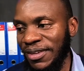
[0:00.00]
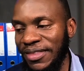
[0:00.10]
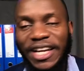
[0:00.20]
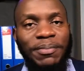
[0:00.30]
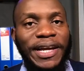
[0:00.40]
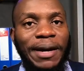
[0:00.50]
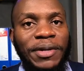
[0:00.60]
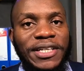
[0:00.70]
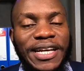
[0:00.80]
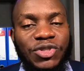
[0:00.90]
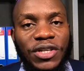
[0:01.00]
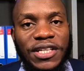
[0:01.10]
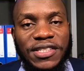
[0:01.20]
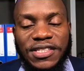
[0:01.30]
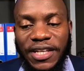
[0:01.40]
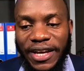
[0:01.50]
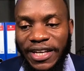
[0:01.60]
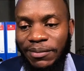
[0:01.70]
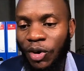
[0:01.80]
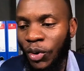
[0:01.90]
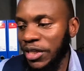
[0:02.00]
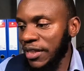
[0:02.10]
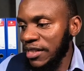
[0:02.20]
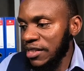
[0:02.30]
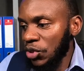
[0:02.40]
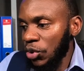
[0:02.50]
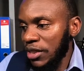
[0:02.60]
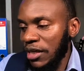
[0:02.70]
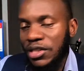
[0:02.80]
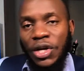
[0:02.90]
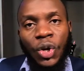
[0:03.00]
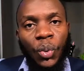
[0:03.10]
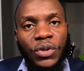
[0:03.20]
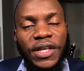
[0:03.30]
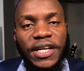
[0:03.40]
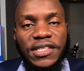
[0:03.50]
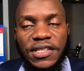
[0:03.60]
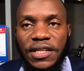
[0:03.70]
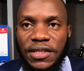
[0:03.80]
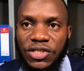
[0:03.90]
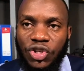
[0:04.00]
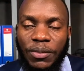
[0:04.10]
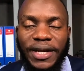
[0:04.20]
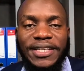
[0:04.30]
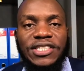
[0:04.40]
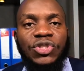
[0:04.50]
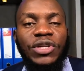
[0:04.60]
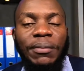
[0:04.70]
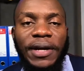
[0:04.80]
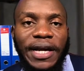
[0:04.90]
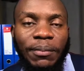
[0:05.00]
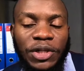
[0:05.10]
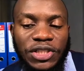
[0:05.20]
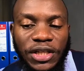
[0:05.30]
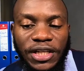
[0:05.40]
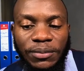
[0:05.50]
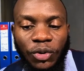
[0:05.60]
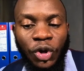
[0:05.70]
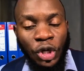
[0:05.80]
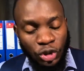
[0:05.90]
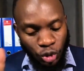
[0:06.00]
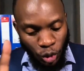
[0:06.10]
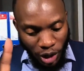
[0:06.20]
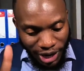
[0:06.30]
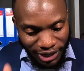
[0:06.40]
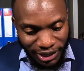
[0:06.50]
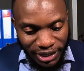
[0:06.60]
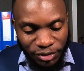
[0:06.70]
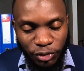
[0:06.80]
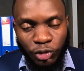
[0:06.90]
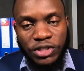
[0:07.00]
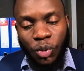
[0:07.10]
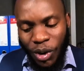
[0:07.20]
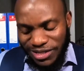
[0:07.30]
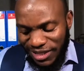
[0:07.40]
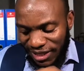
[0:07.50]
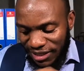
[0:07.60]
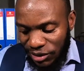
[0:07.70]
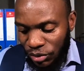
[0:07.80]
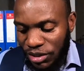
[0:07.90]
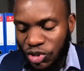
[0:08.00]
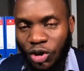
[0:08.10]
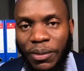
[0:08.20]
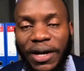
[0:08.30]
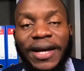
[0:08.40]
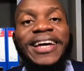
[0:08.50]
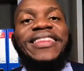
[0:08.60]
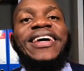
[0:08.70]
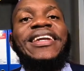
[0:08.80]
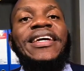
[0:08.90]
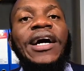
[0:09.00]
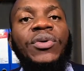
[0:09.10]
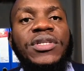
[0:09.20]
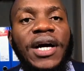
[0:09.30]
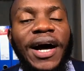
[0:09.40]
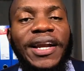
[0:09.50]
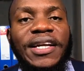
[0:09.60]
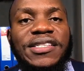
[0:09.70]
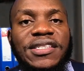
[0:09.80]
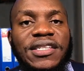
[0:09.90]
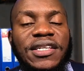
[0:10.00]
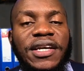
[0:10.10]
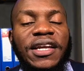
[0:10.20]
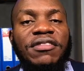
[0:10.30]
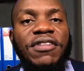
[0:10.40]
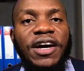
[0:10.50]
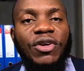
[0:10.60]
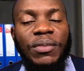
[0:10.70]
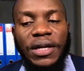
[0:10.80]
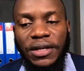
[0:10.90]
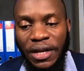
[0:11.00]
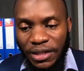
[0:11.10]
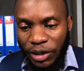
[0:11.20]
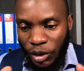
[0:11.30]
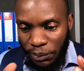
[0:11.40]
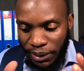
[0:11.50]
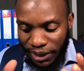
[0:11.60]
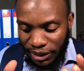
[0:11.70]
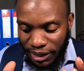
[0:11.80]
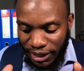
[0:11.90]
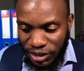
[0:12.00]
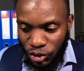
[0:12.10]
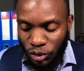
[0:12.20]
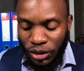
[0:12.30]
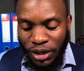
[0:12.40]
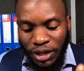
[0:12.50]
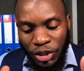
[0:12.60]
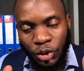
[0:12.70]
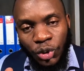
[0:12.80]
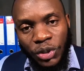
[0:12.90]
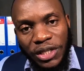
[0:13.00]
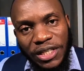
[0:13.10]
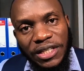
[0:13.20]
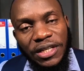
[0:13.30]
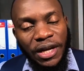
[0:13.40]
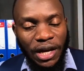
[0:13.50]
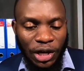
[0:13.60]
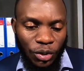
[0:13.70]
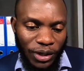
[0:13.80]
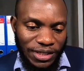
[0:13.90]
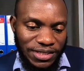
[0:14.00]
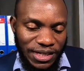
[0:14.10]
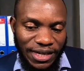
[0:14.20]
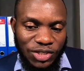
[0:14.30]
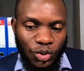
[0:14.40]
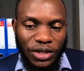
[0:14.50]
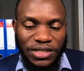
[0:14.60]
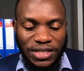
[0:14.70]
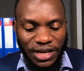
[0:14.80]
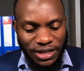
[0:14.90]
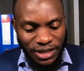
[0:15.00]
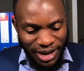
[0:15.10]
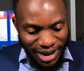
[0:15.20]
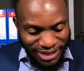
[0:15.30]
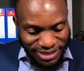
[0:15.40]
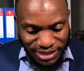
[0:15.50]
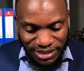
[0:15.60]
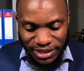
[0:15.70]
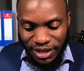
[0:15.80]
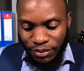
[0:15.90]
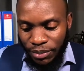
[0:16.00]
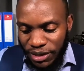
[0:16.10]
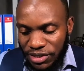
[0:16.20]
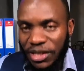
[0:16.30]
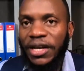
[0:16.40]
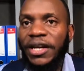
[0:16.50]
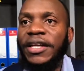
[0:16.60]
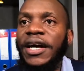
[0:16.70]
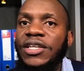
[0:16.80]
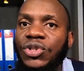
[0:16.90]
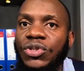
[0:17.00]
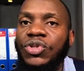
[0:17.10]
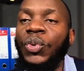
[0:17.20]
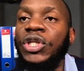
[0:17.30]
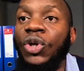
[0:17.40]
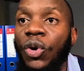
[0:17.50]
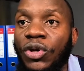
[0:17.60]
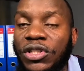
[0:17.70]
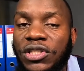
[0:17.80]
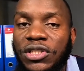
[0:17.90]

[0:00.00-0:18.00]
That bicarbonate does not exist anymore. When it gets in contact with the HCl in the stomach, it is not a bicarbonate anymore. So your alkaline foods, once they get into the stomach, they encounter an acidic environment. There will be a reaction. Do you need rocket science to understand acid and base reactions? We don't.